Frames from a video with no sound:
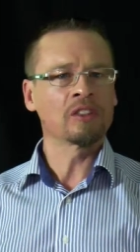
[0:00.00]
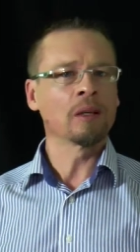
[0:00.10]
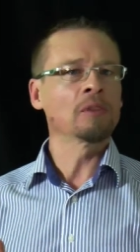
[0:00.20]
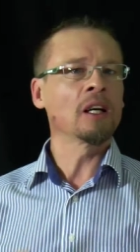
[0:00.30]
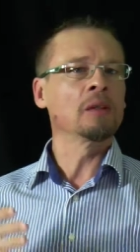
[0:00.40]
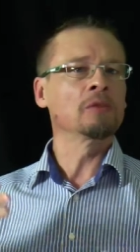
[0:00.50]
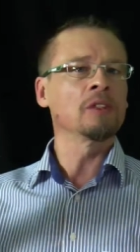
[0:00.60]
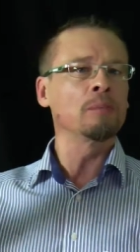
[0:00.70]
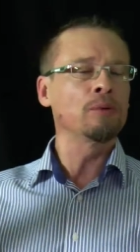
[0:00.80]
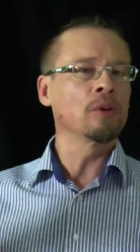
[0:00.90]
Sometimes
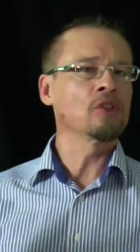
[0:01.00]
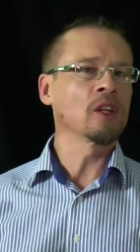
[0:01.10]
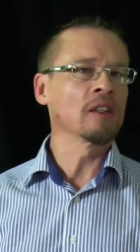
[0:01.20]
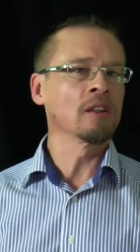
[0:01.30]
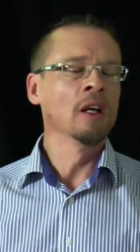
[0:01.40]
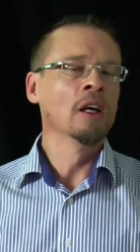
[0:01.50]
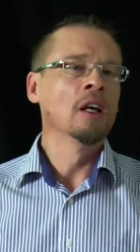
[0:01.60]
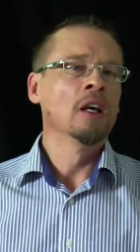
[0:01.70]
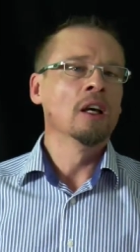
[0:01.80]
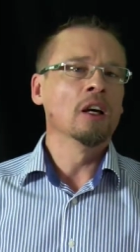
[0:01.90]
the project
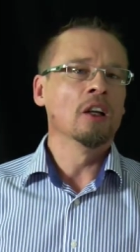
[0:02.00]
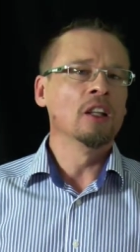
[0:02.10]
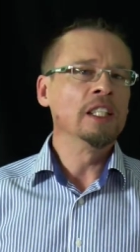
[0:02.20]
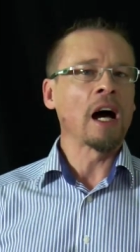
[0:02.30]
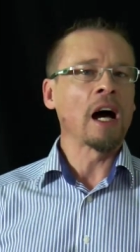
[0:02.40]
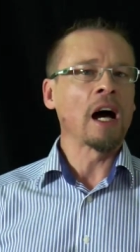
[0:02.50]
leader